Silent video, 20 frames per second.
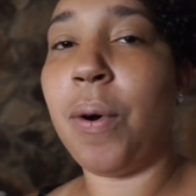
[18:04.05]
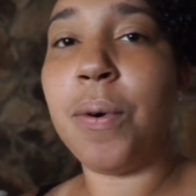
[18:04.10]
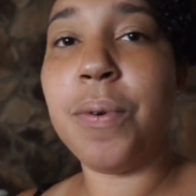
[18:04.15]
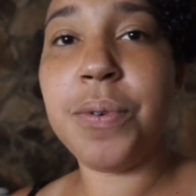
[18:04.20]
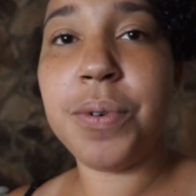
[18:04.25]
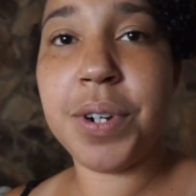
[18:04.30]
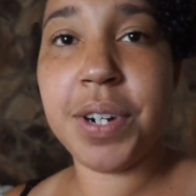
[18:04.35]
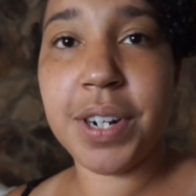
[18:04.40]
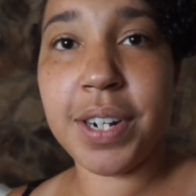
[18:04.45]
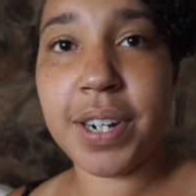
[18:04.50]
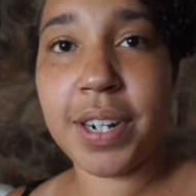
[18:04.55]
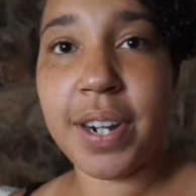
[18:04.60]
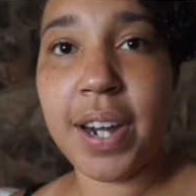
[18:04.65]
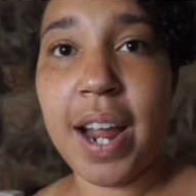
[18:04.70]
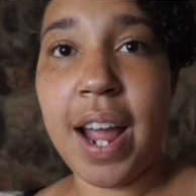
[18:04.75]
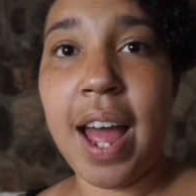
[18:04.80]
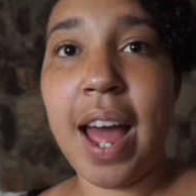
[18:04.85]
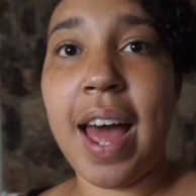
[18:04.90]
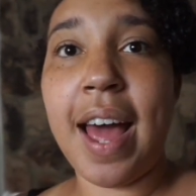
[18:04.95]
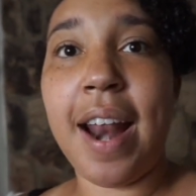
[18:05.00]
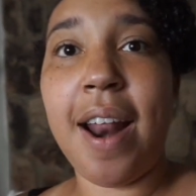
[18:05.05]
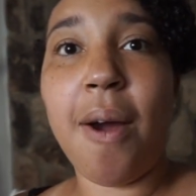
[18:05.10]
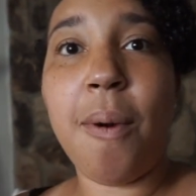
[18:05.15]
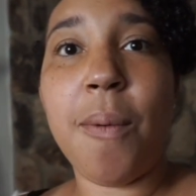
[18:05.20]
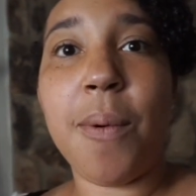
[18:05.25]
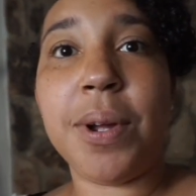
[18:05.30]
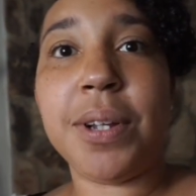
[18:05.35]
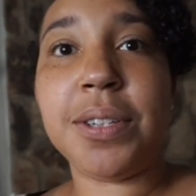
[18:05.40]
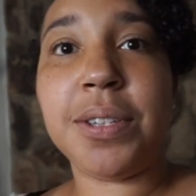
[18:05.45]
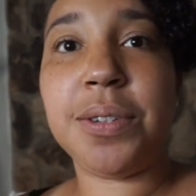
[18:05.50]
older, I
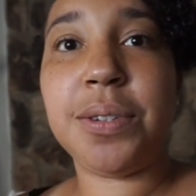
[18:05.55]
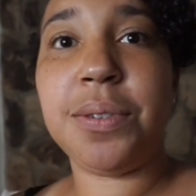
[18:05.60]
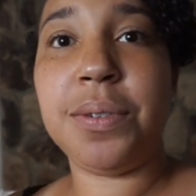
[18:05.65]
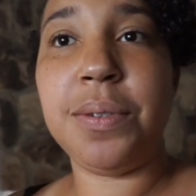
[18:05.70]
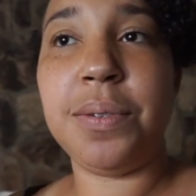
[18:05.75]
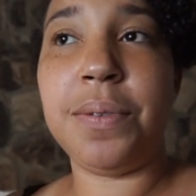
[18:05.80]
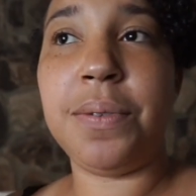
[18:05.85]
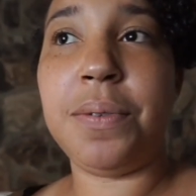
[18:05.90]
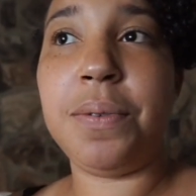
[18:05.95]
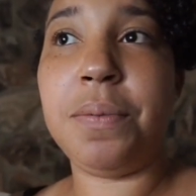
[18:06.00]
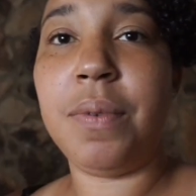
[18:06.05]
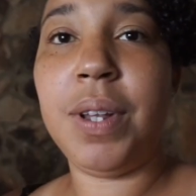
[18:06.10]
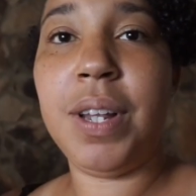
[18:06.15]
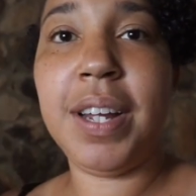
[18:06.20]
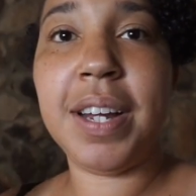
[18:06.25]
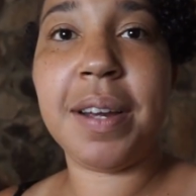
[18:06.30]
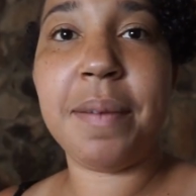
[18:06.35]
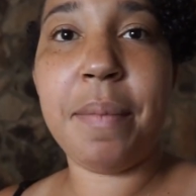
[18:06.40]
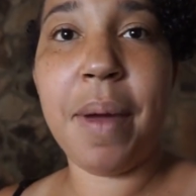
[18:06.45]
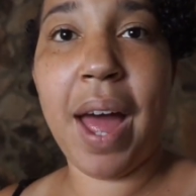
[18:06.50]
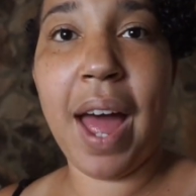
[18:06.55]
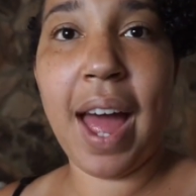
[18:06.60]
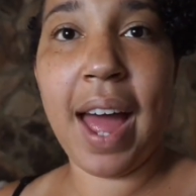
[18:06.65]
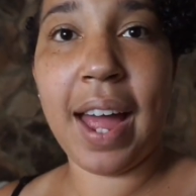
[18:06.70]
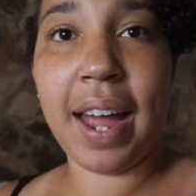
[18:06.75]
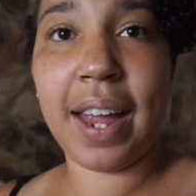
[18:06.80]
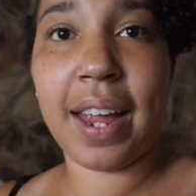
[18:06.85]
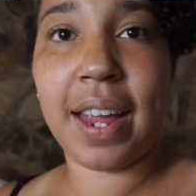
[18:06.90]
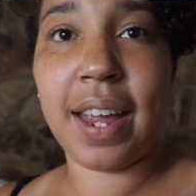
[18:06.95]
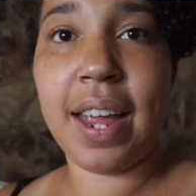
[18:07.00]
don't want to look
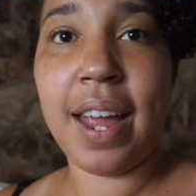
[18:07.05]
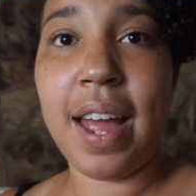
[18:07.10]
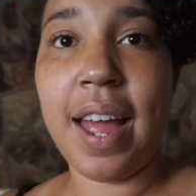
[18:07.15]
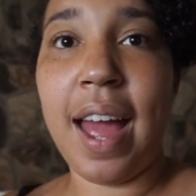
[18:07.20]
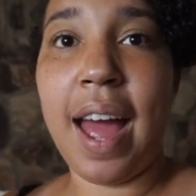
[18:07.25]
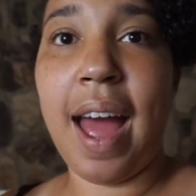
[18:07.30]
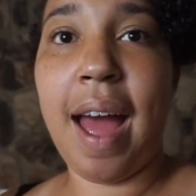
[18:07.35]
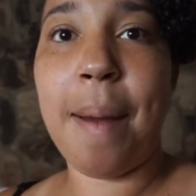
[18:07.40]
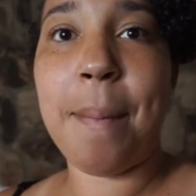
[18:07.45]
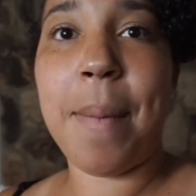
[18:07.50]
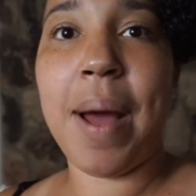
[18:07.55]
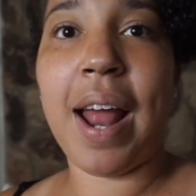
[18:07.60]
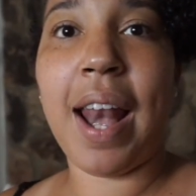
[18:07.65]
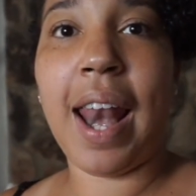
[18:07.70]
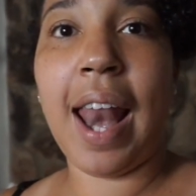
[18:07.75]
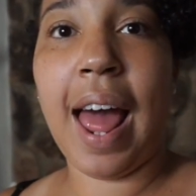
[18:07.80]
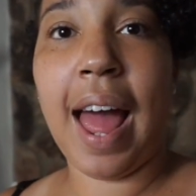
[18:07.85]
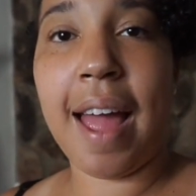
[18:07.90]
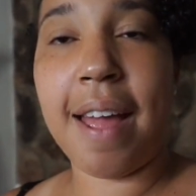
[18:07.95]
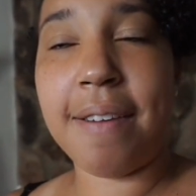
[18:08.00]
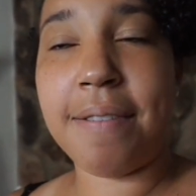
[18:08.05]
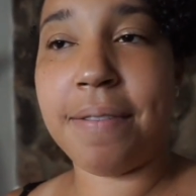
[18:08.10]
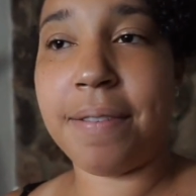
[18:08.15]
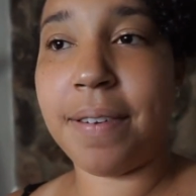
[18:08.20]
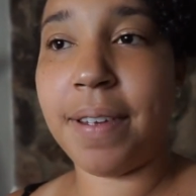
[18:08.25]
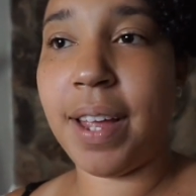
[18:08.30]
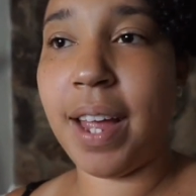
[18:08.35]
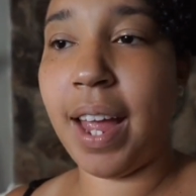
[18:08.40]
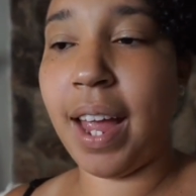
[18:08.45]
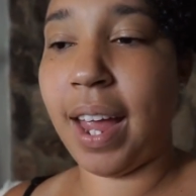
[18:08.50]
back at my
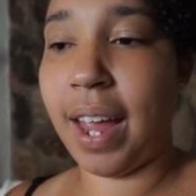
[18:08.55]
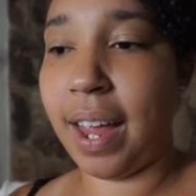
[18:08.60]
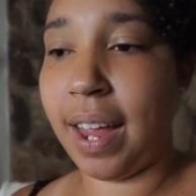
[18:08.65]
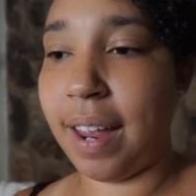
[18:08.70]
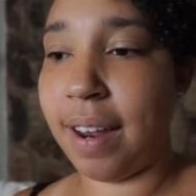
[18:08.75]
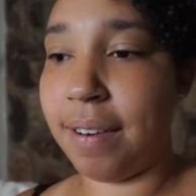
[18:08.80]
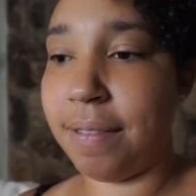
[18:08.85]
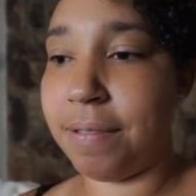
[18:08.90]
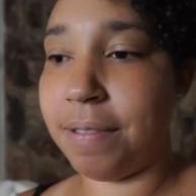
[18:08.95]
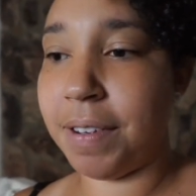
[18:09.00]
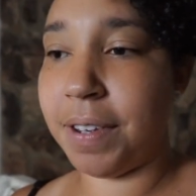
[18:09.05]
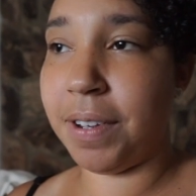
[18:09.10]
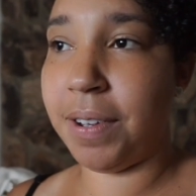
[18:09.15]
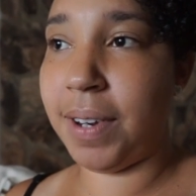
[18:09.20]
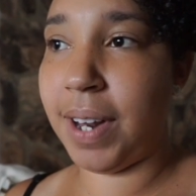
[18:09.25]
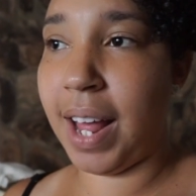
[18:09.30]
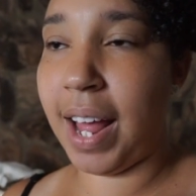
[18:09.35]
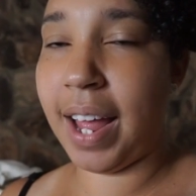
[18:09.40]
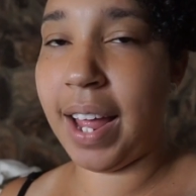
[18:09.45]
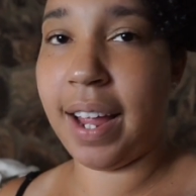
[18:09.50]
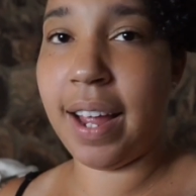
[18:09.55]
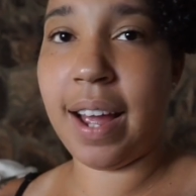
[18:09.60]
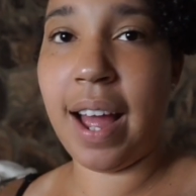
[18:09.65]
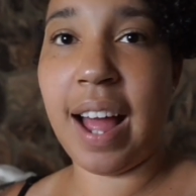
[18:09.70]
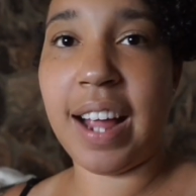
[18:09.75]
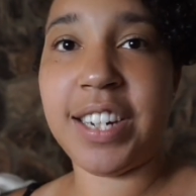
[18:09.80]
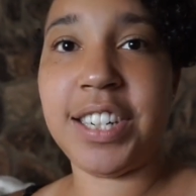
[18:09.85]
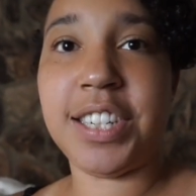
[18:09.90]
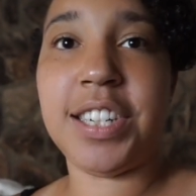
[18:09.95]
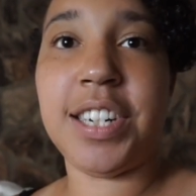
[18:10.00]
life and feel like
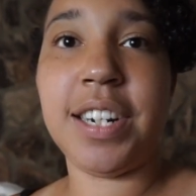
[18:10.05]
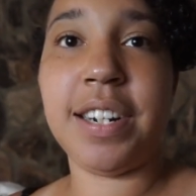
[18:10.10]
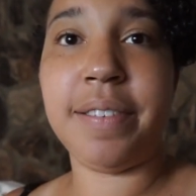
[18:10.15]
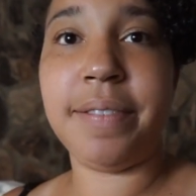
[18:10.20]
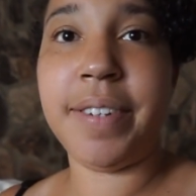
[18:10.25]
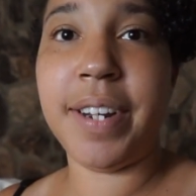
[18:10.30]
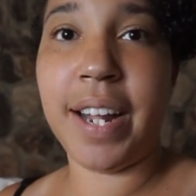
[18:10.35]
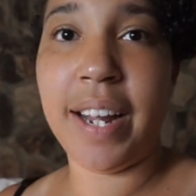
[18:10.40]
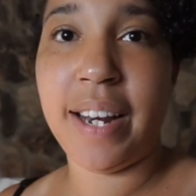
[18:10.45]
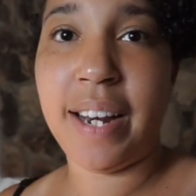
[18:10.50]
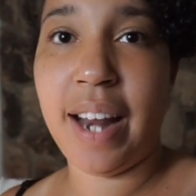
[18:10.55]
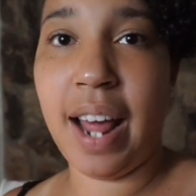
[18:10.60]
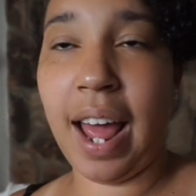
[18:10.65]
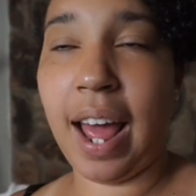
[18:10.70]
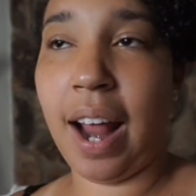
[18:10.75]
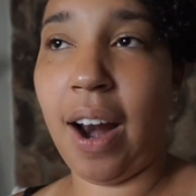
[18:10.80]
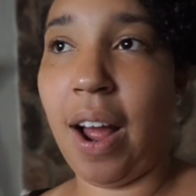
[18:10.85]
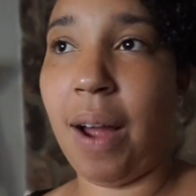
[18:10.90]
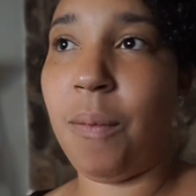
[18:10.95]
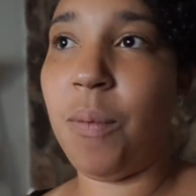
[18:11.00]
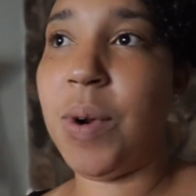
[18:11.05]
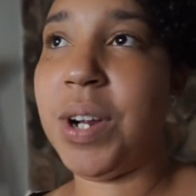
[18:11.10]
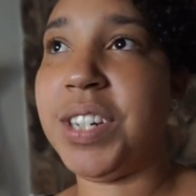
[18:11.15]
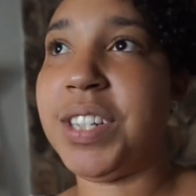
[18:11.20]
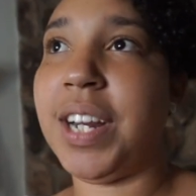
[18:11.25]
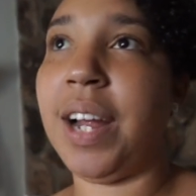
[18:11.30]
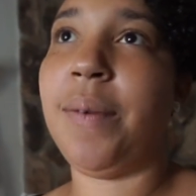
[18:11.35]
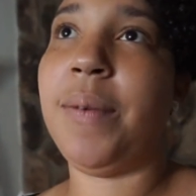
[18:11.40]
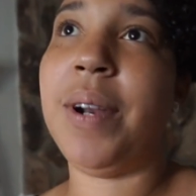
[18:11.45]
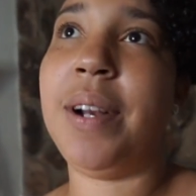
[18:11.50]
I should have done that. I
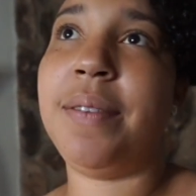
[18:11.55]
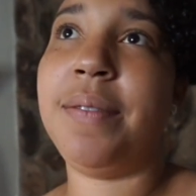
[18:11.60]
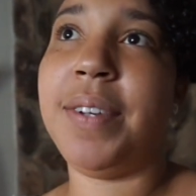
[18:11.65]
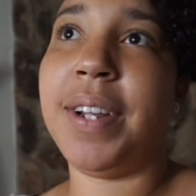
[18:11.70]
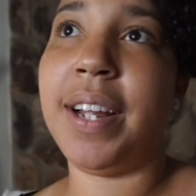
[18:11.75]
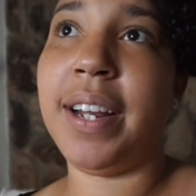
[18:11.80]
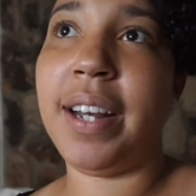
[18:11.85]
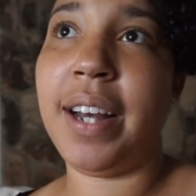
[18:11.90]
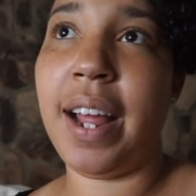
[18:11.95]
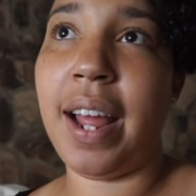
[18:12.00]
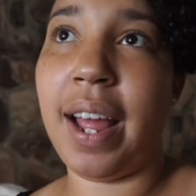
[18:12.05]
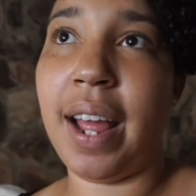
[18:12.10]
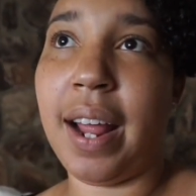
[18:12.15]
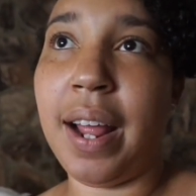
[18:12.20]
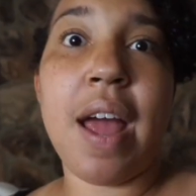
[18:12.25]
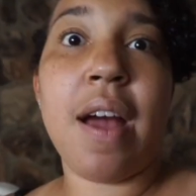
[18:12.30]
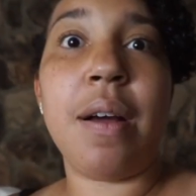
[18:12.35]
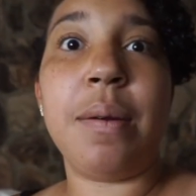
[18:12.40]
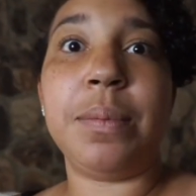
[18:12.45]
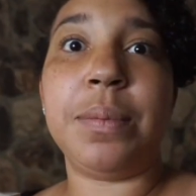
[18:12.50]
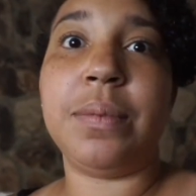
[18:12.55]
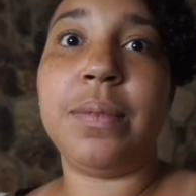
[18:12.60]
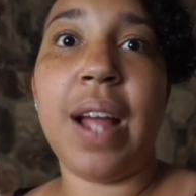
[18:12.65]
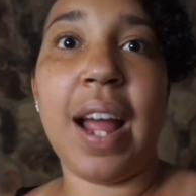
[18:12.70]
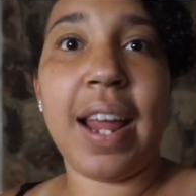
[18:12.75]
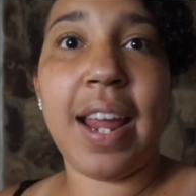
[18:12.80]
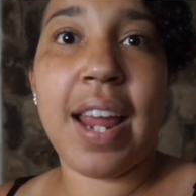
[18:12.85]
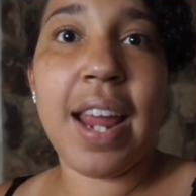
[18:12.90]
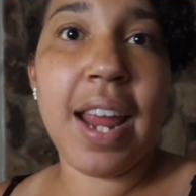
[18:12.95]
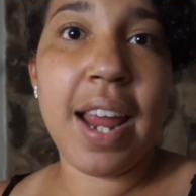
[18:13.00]
wish I would have done that. Now
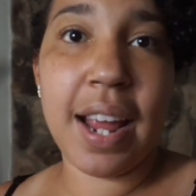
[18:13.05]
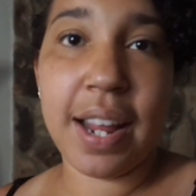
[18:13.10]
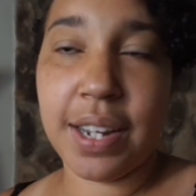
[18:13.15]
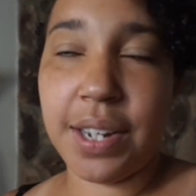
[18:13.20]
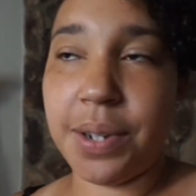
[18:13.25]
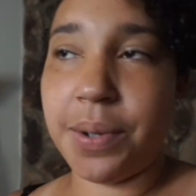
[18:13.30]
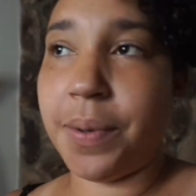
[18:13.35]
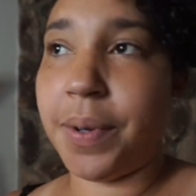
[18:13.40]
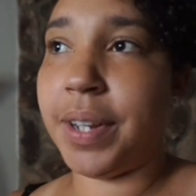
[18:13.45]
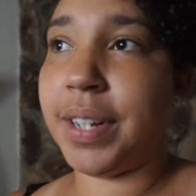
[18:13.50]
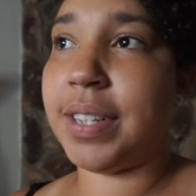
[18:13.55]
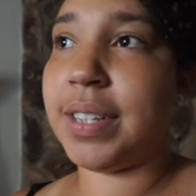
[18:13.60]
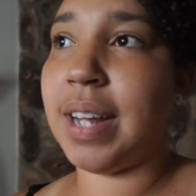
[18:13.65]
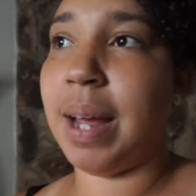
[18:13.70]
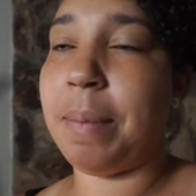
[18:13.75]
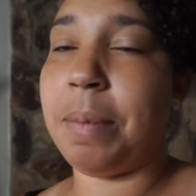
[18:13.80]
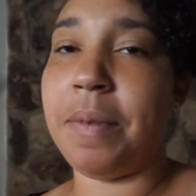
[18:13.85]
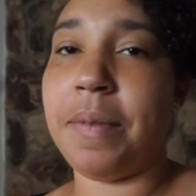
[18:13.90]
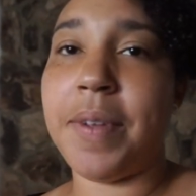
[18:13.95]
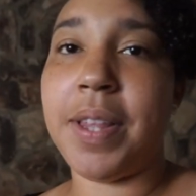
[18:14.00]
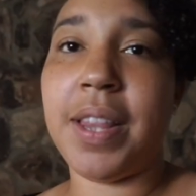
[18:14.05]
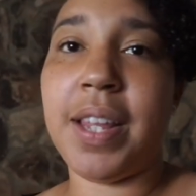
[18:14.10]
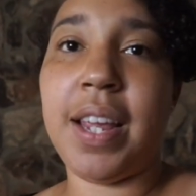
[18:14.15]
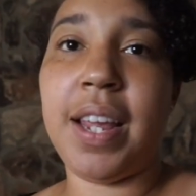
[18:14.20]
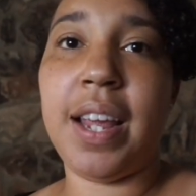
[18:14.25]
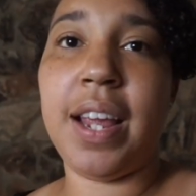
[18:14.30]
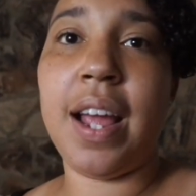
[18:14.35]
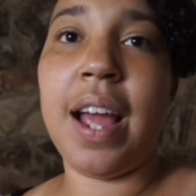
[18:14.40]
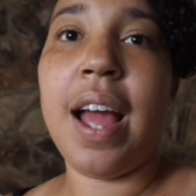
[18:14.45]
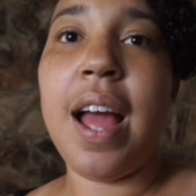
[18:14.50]
i can not do it type of a
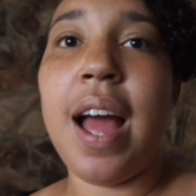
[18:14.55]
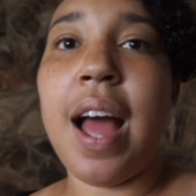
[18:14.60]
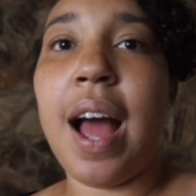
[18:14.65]
thing.